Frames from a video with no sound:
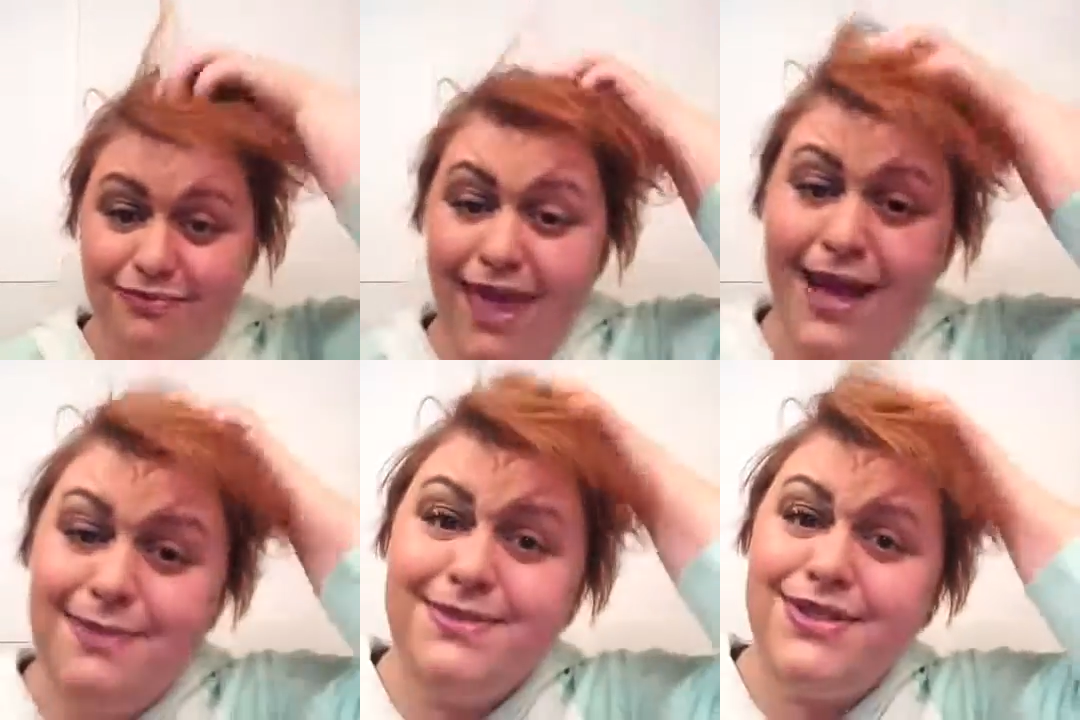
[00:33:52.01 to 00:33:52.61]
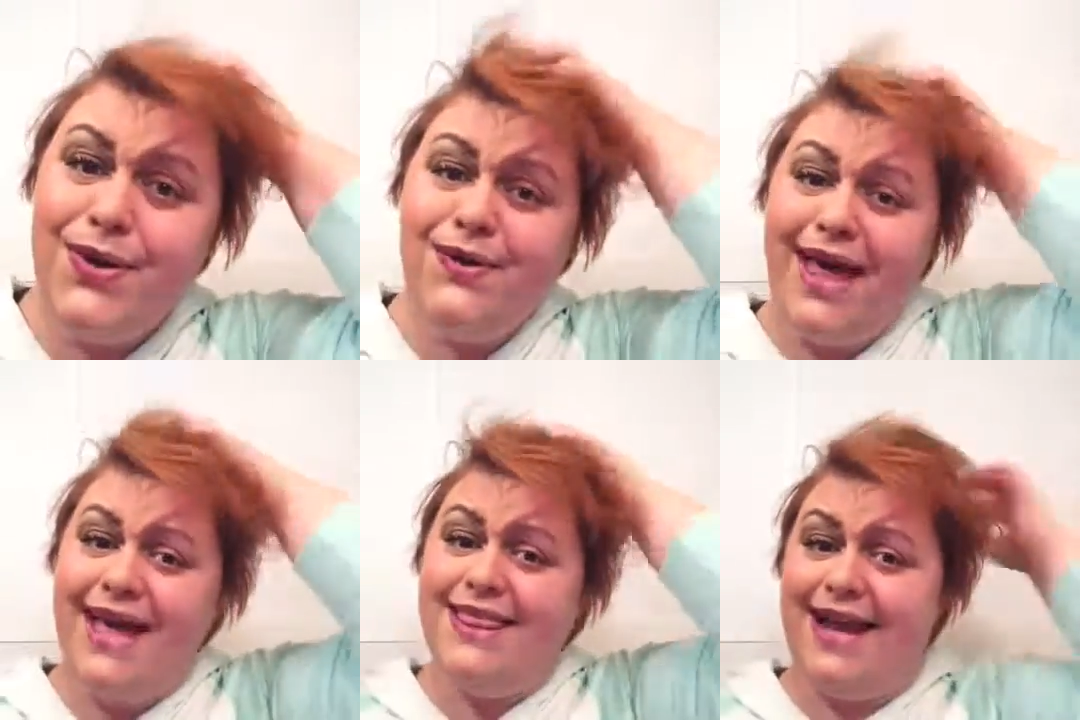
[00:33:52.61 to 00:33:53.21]
I am so
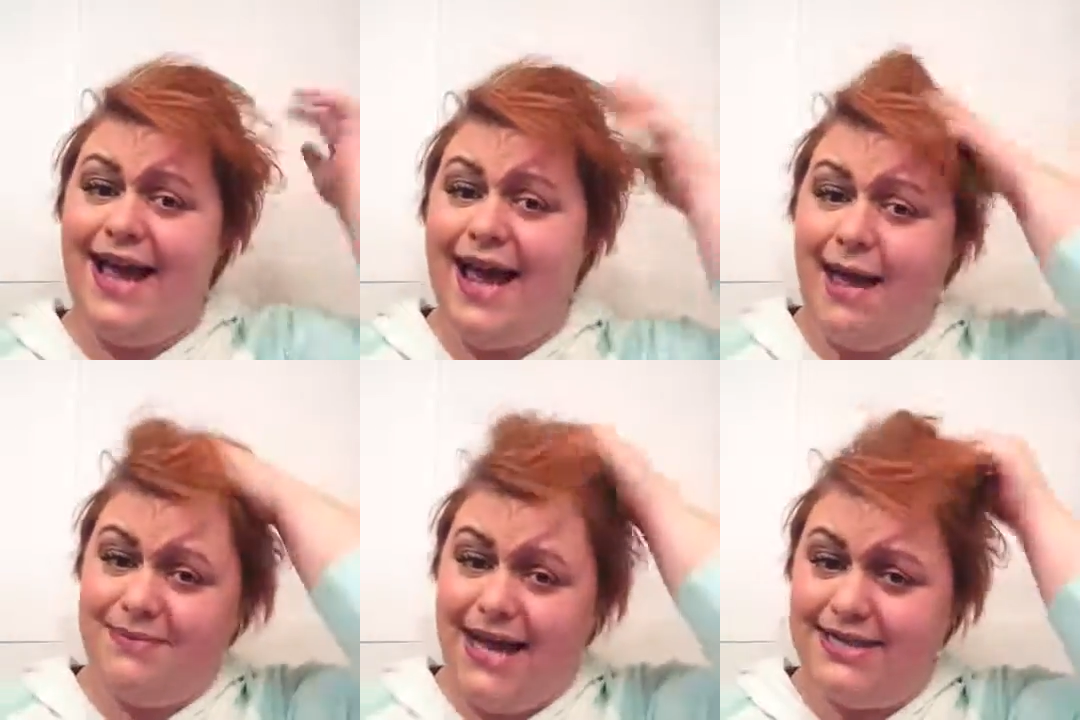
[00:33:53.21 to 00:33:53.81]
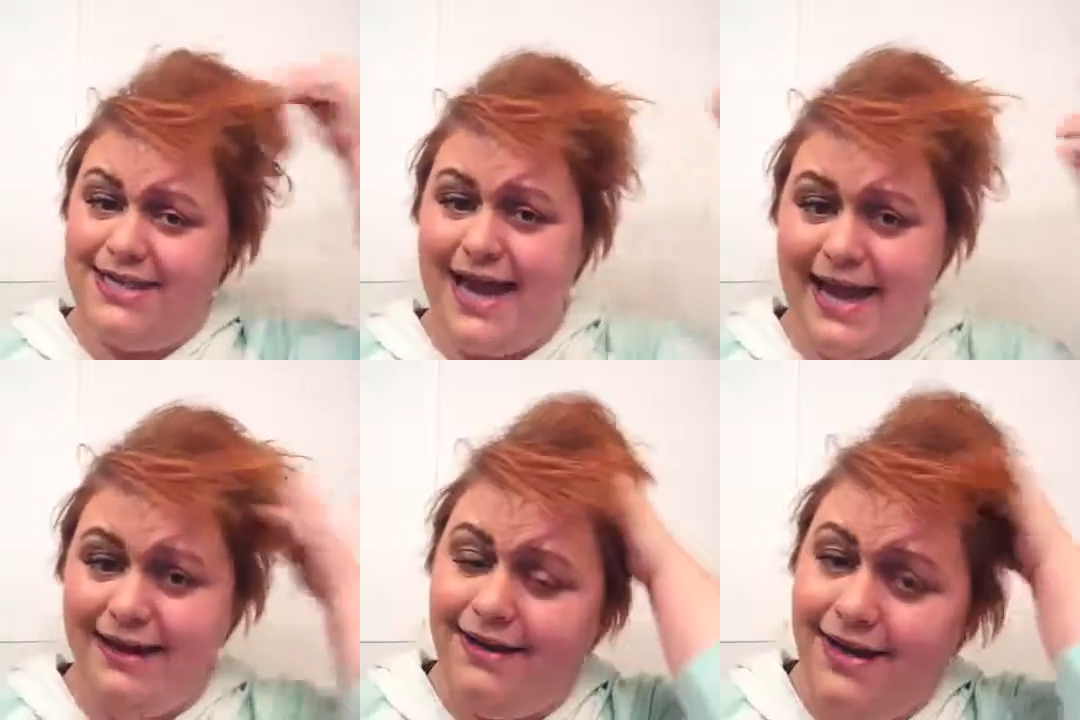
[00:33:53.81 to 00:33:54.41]
glad that I hopped on tonight.